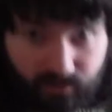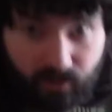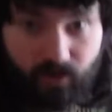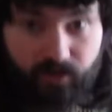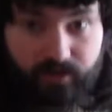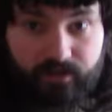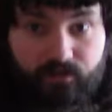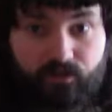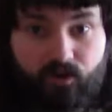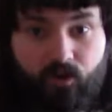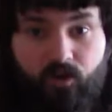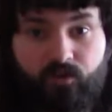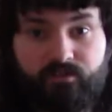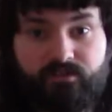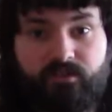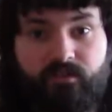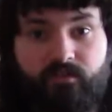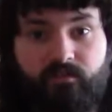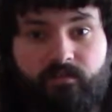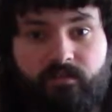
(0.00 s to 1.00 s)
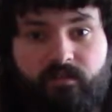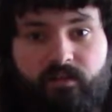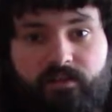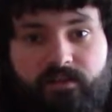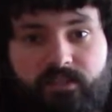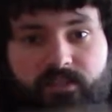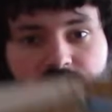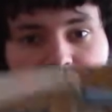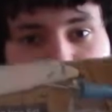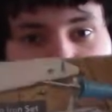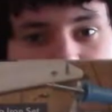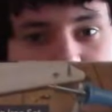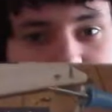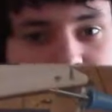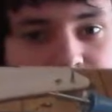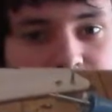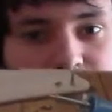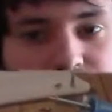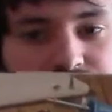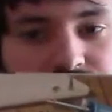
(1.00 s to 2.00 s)
I got this for
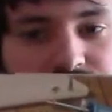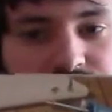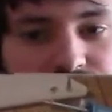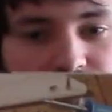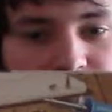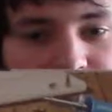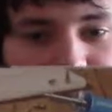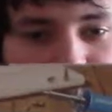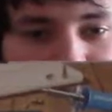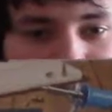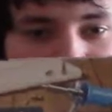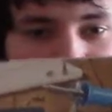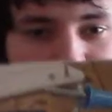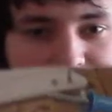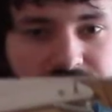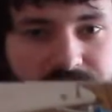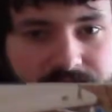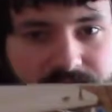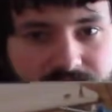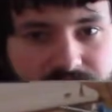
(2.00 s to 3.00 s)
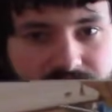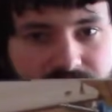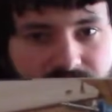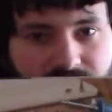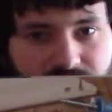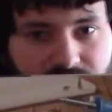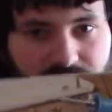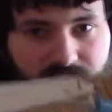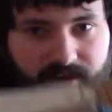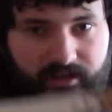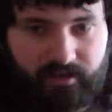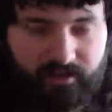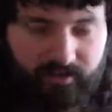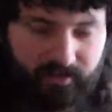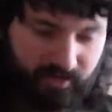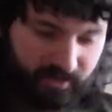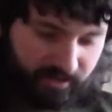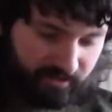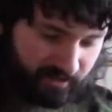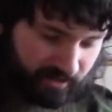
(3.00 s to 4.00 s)
Christmas from my dear mother.
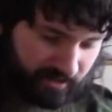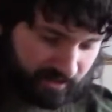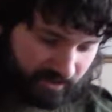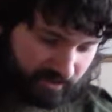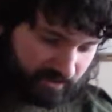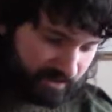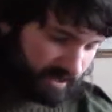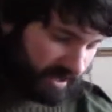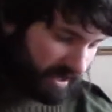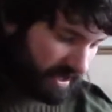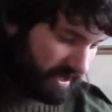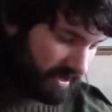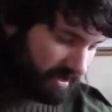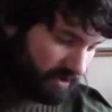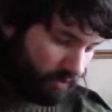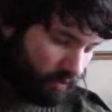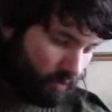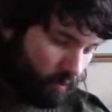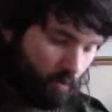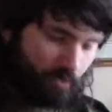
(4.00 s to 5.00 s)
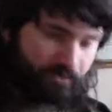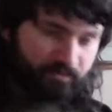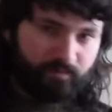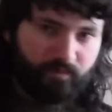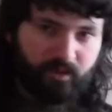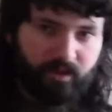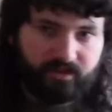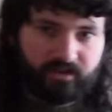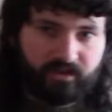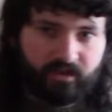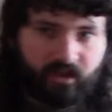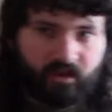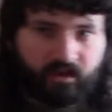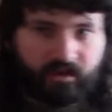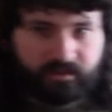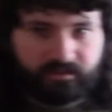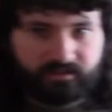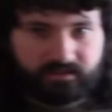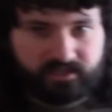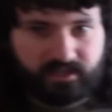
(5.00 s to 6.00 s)
It is a wood-burning
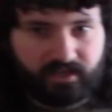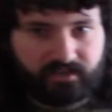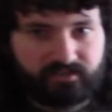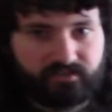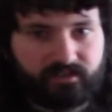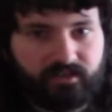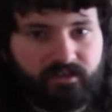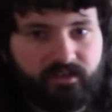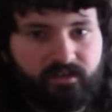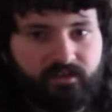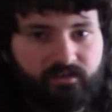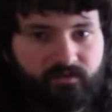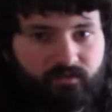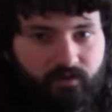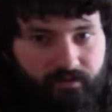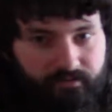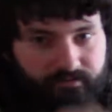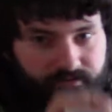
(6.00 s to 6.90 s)
iron set, and